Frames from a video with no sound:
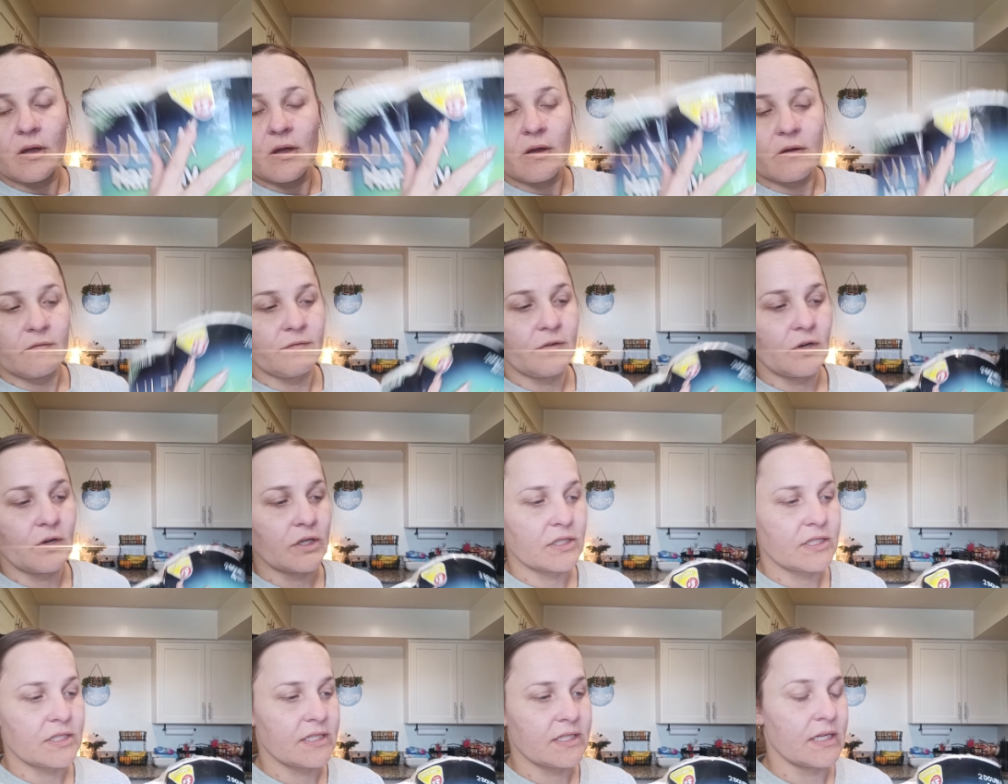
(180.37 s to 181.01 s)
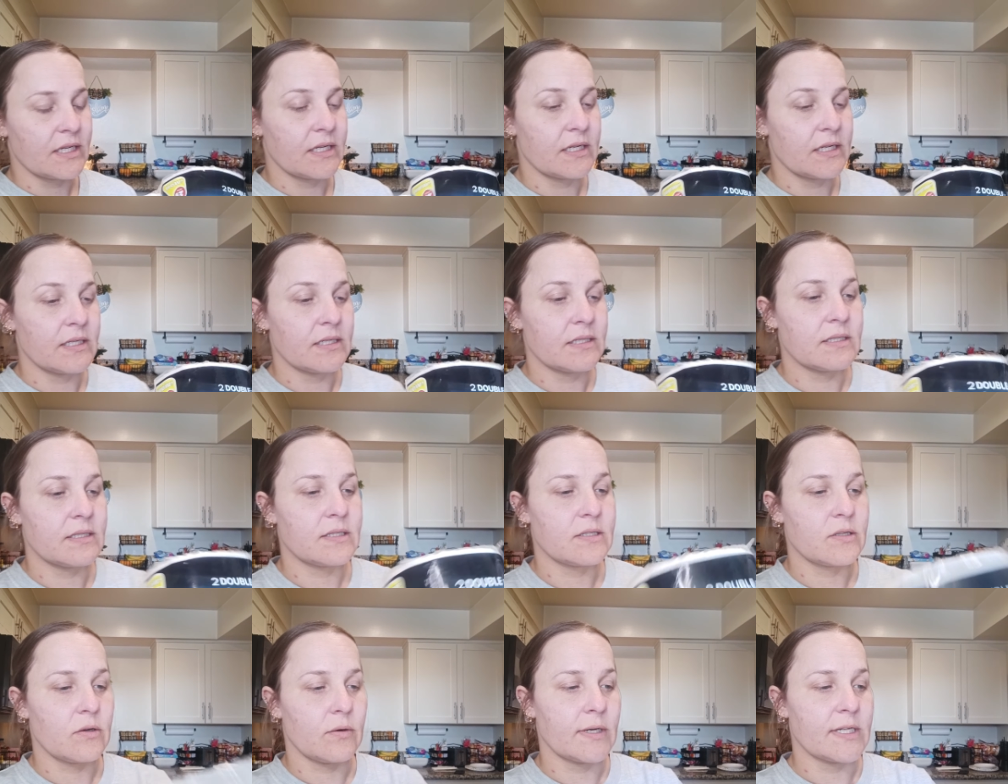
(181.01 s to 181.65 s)

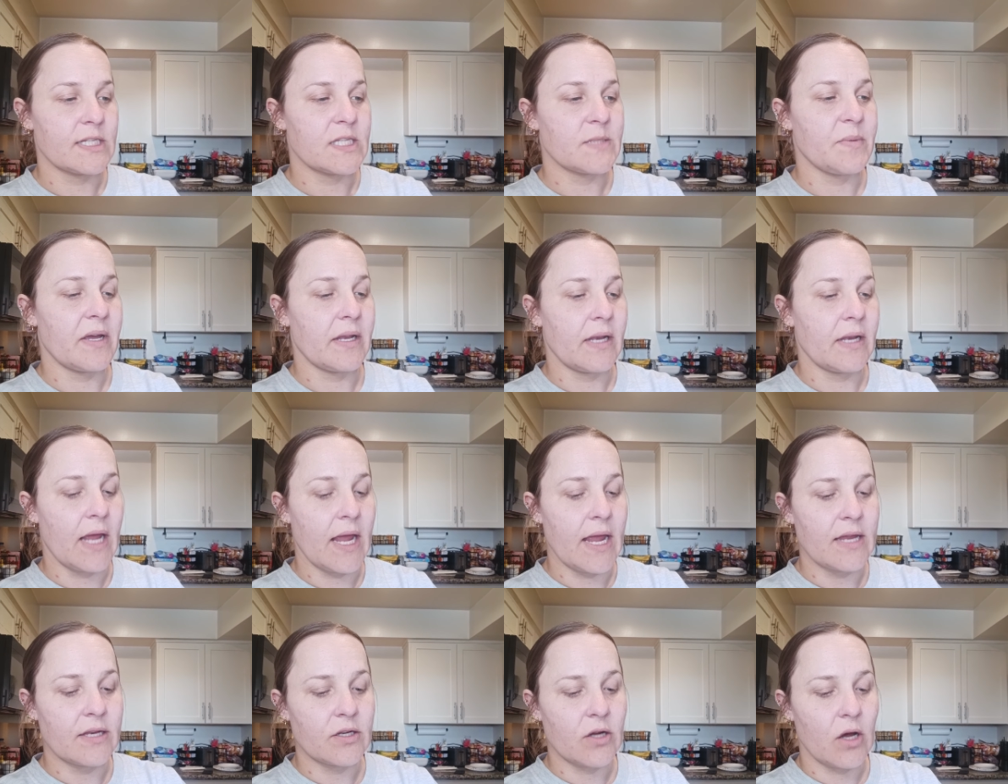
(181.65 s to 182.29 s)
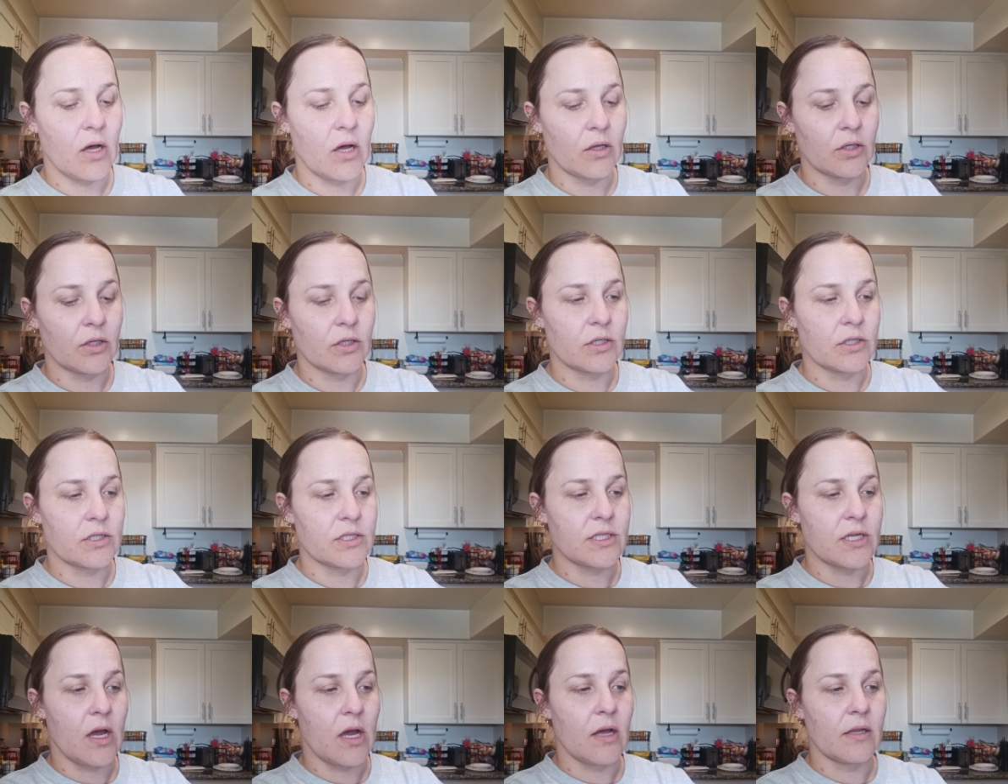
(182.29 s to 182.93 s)
versus, so I spent
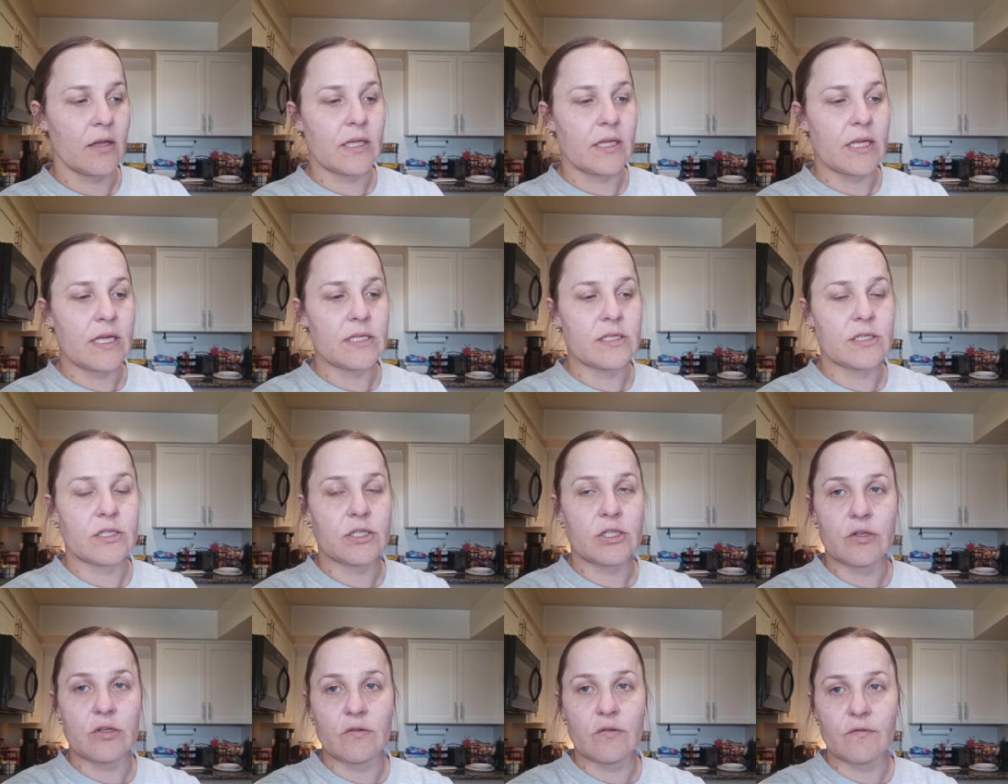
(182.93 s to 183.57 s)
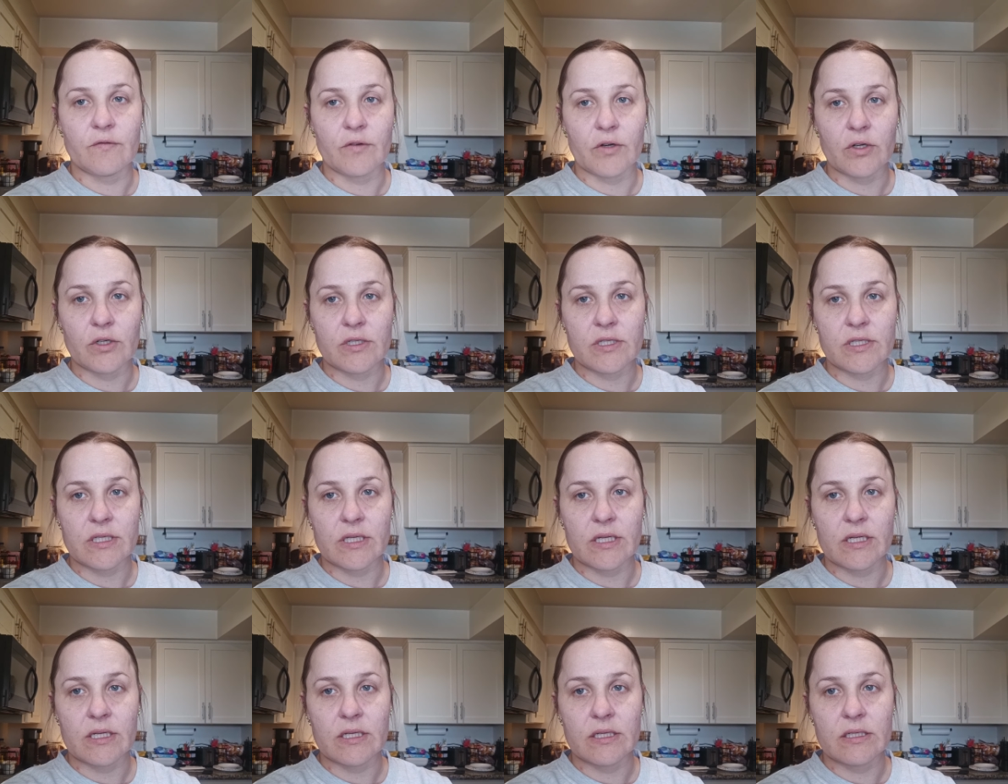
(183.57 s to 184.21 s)
$8 on these two
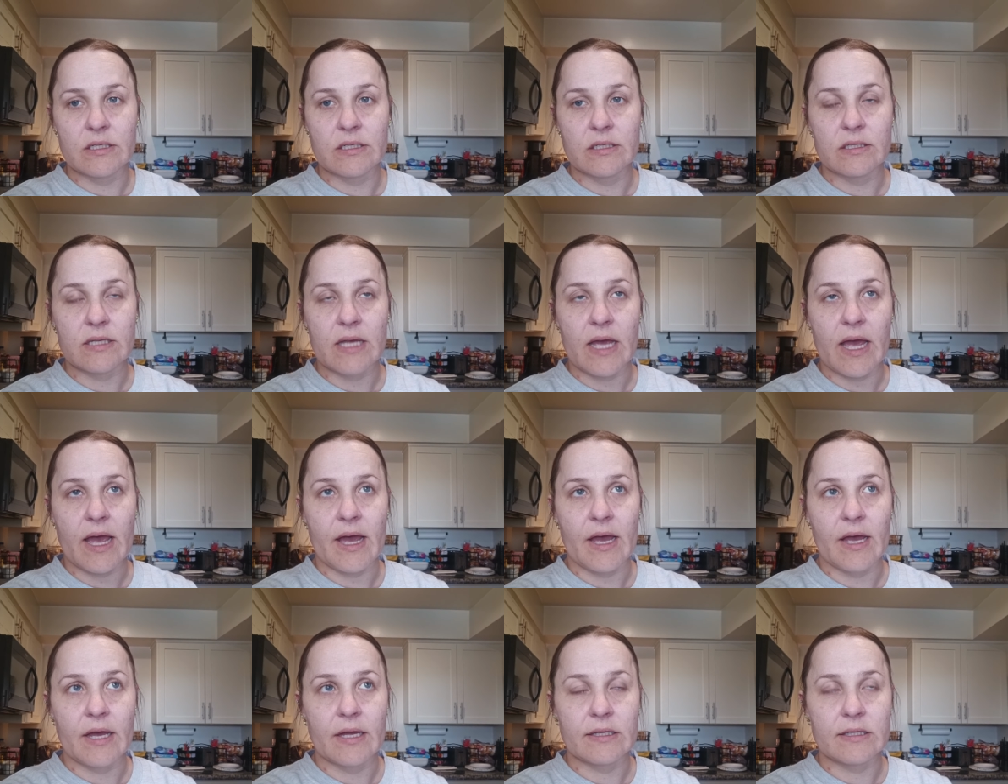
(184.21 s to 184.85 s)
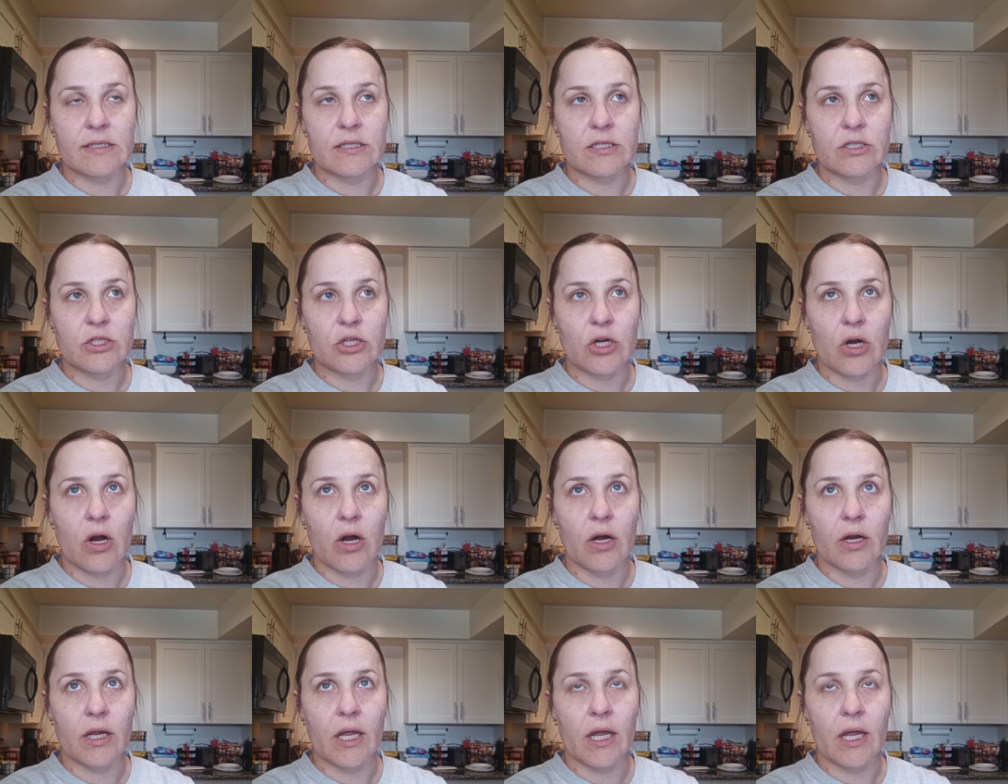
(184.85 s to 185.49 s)
versus at
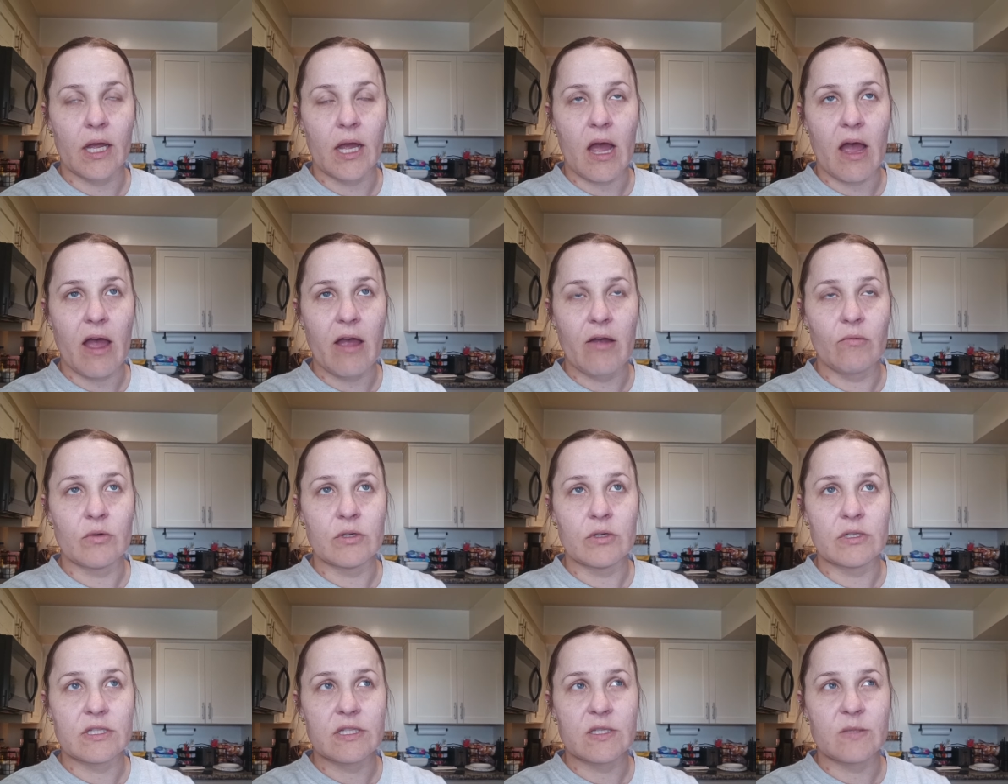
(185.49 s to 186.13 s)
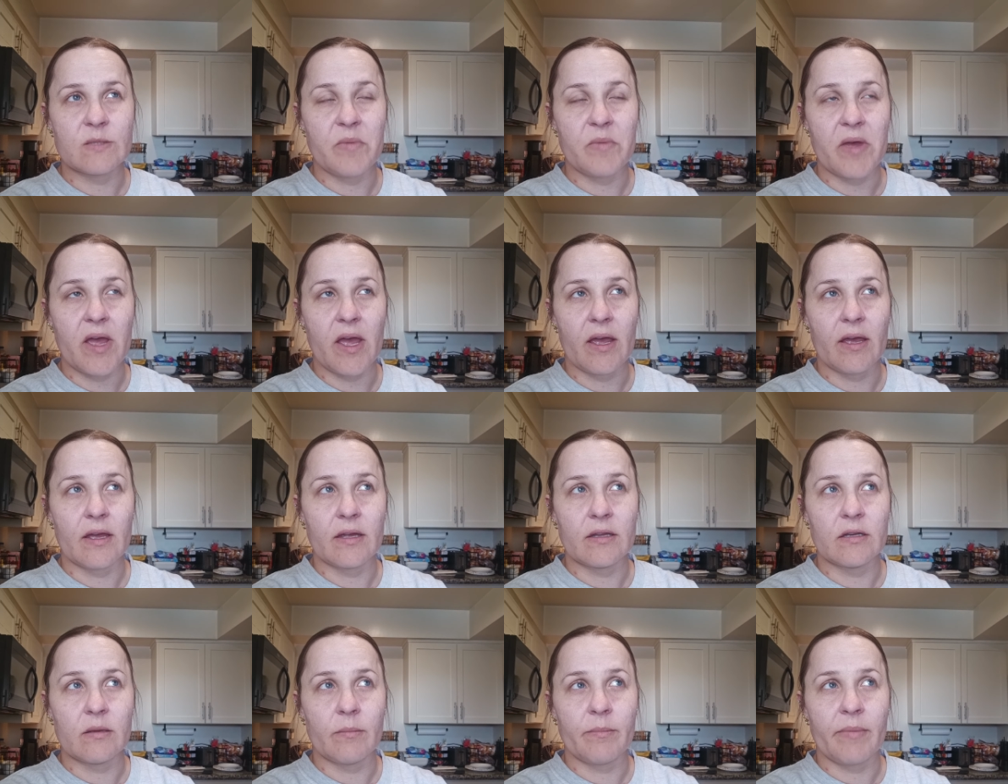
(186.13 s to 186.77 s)
Target I would
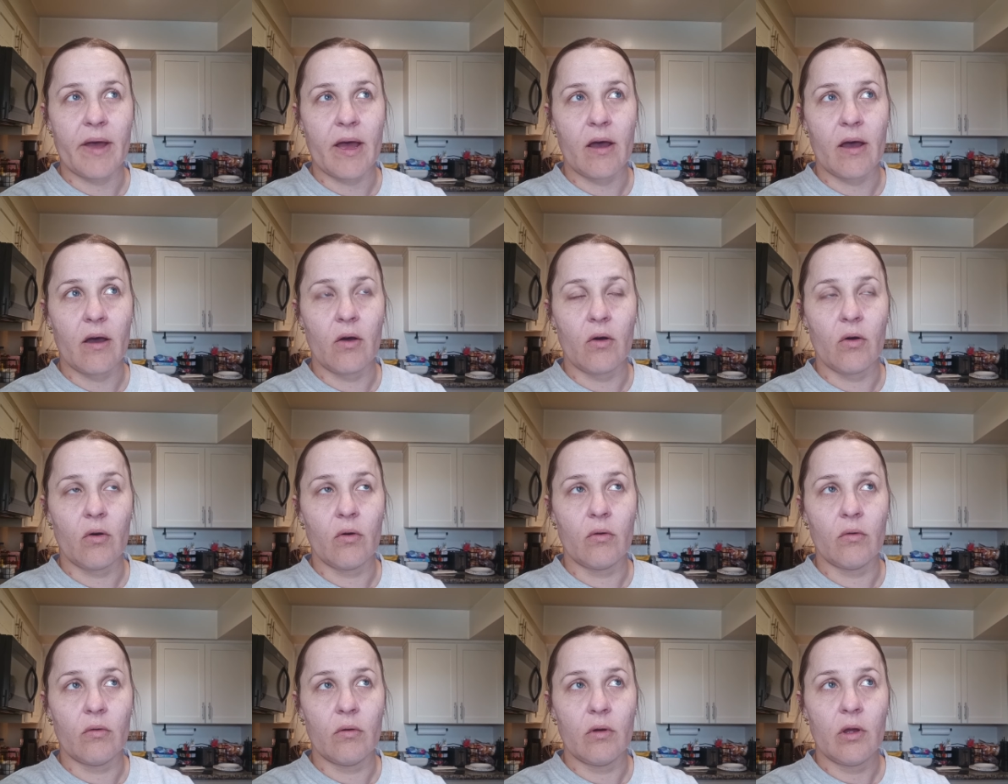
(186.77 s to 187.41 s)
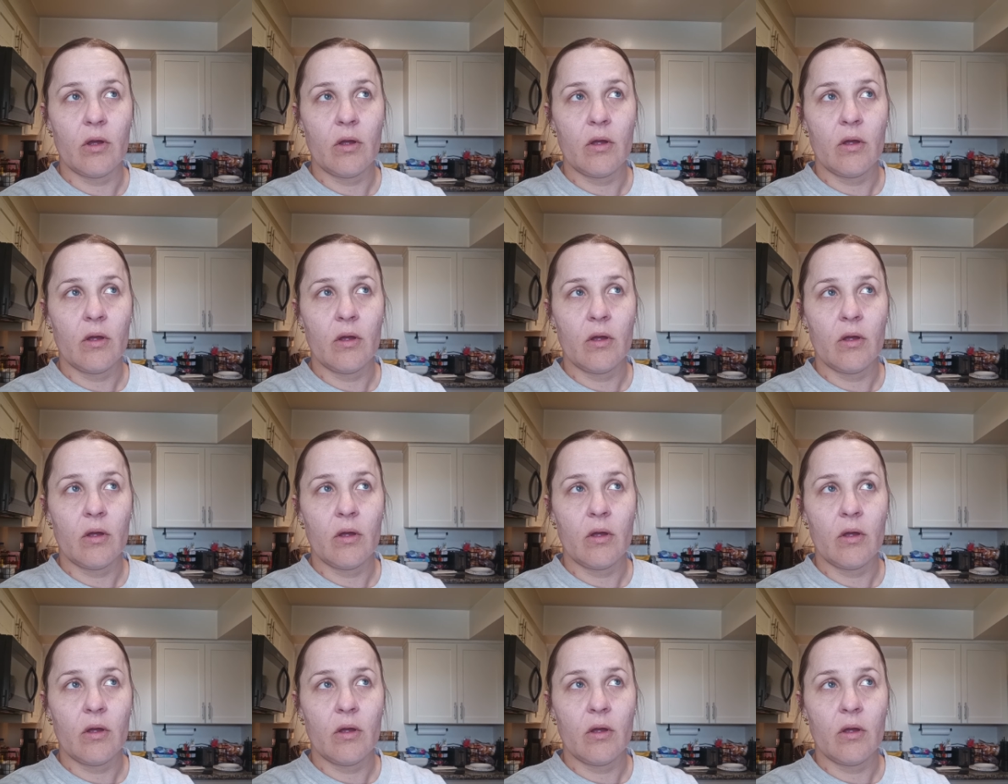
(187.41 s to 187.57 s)
spend about